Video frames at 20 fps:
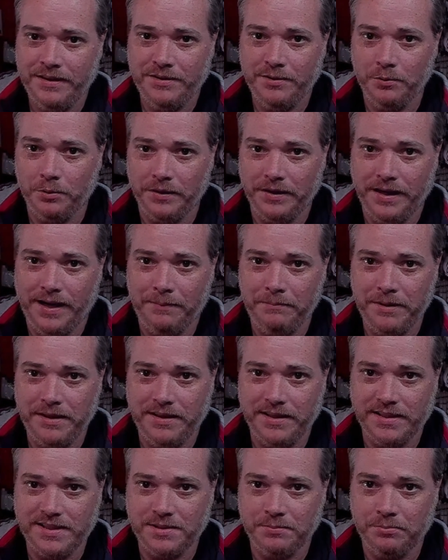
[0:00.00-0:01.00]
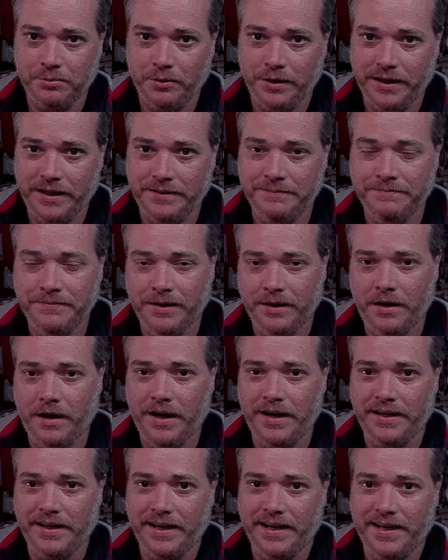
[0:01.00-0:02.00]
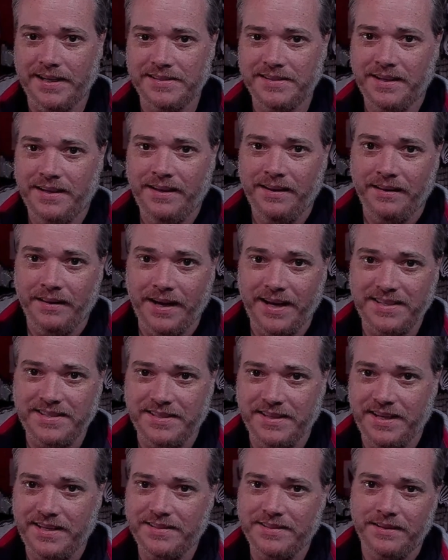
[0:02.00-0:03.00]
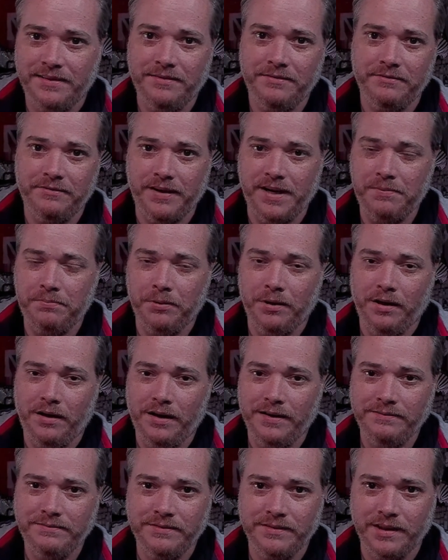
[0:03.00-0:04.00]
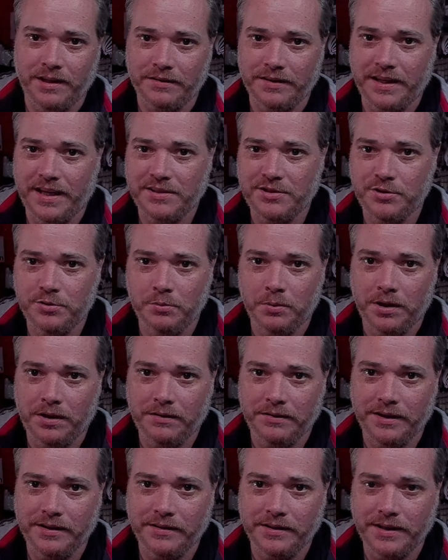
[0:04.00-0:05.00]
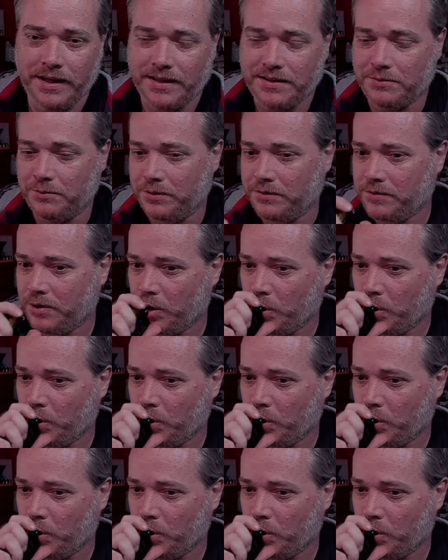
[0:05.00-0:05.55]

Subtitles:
You will not be disappointed. All right, guys, that's it. Vape on, and I'll catch you all in the next one.